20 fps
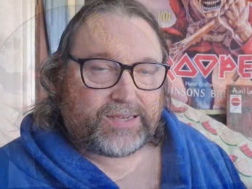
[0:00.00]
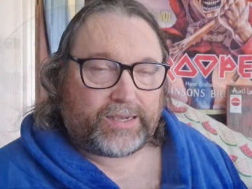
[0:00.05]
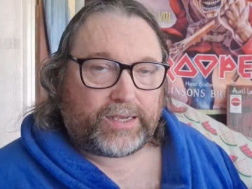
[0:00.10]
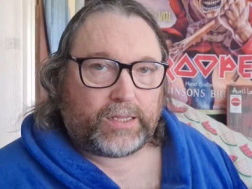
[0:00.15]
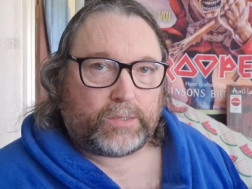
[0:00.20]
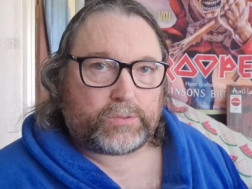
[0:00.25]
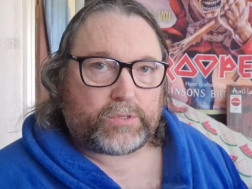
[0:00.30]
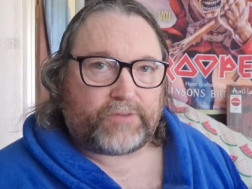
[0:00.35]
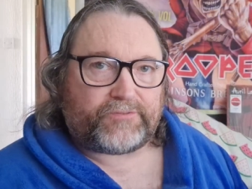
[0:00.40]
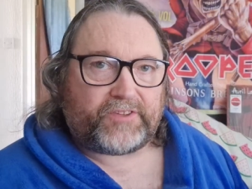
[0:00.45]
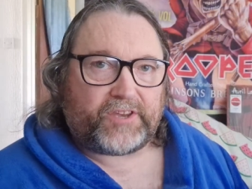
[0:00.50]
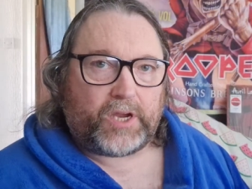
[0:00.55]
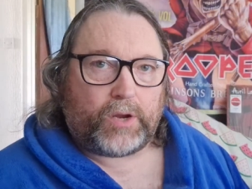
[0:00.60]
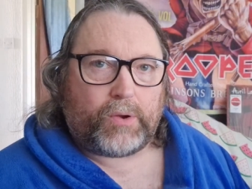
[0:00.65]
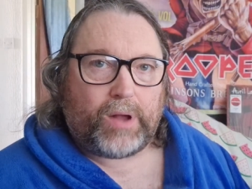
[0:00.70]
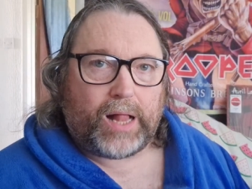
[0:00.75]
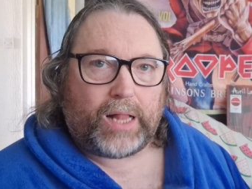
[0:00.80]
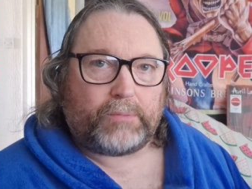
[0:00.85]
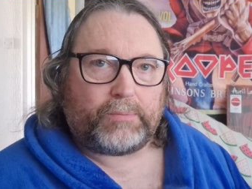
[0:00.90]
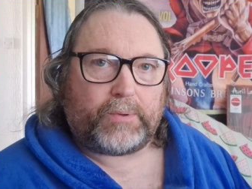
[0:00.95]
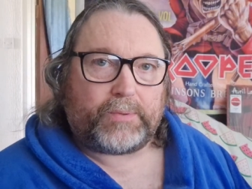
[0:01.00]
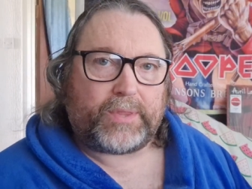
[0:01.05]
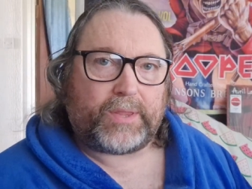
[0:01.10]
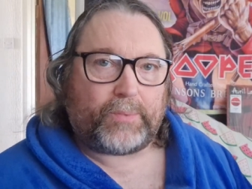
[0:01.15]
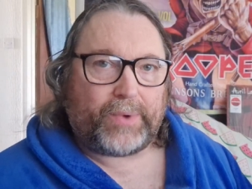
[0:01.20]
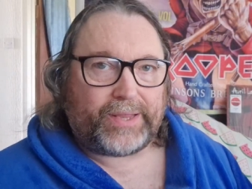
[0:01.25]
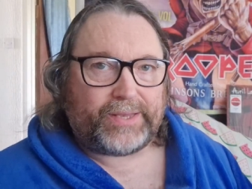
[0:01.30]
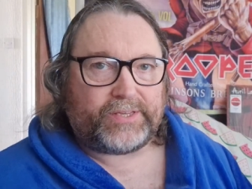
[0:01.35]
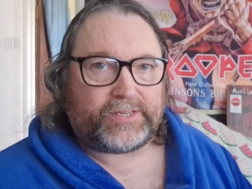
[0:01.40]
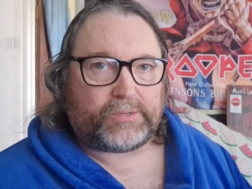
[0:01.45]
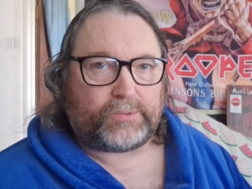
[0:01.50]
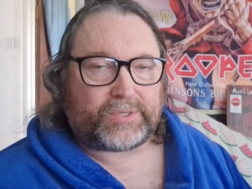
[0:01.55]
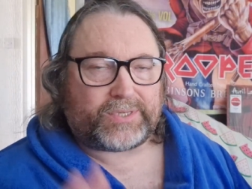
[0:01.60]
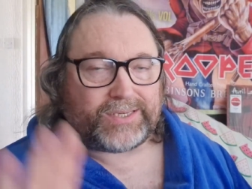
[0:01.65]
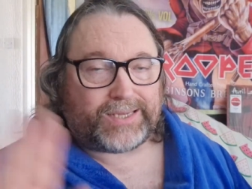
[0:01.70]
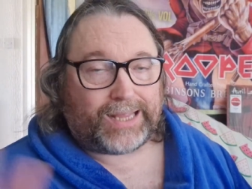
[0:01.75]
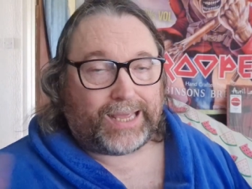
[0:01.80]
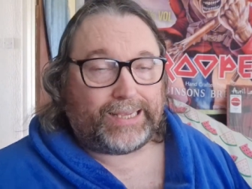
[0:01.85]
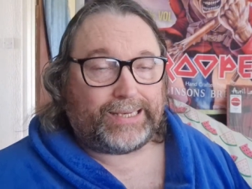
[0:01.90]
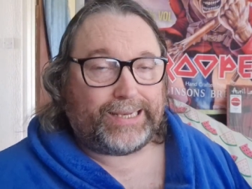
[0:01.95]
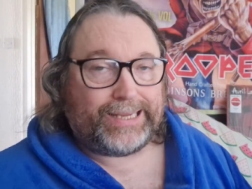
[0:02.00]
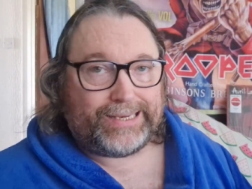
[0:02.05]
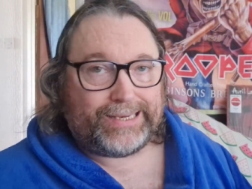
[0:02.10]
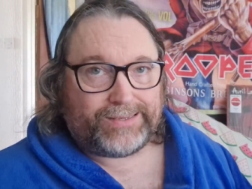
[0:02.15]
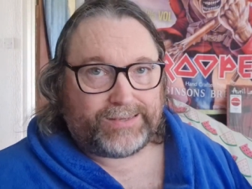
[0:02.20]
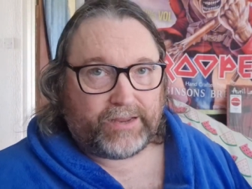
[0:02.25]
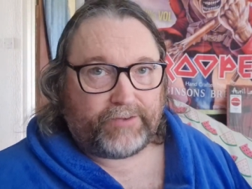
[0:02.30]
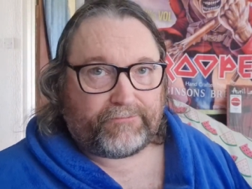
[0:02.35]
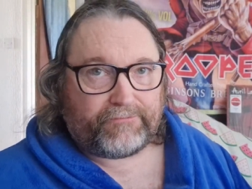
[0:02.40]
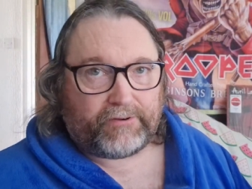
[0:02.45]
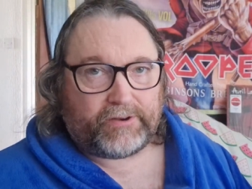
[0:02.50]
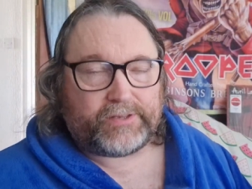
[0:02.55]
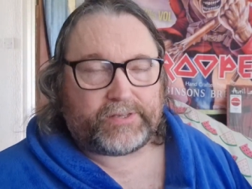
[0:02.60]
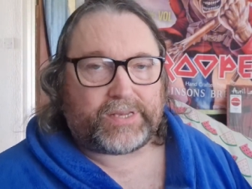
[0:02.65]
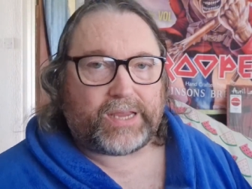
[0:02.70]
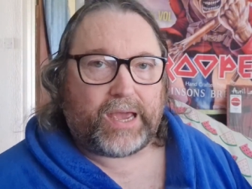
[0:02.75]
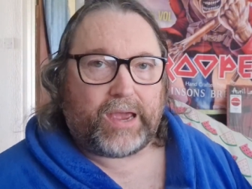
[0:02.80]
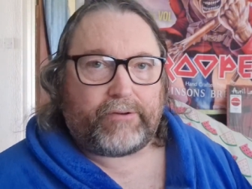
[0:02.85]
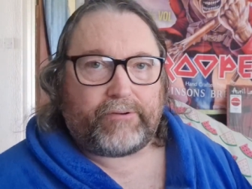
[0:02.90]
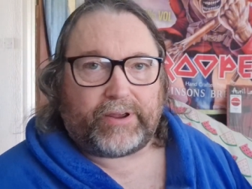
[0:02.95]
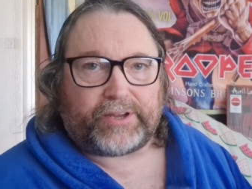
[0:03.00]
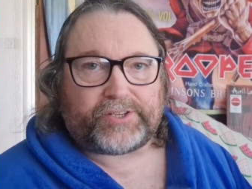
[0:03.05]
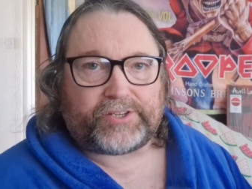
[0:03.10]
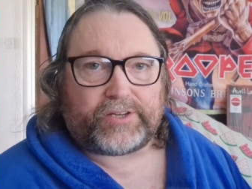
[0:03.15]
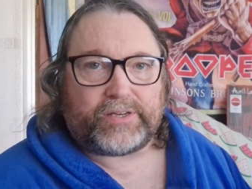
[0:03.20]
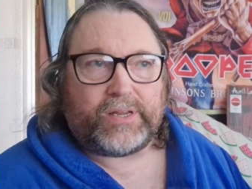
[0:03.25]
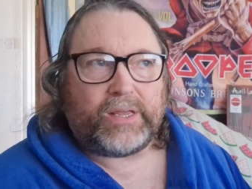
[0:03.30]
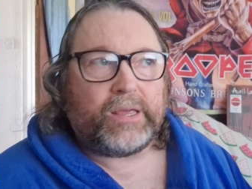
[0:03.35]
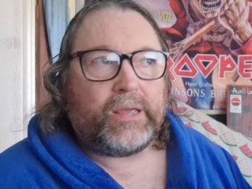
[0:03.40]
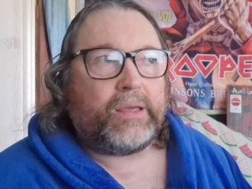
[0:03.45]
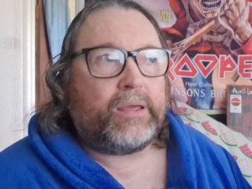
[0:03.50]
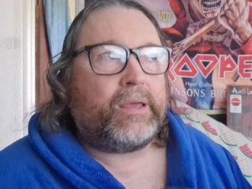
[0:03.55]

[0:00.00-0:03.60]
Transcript: singles off the new album, they went into a slightly different direction.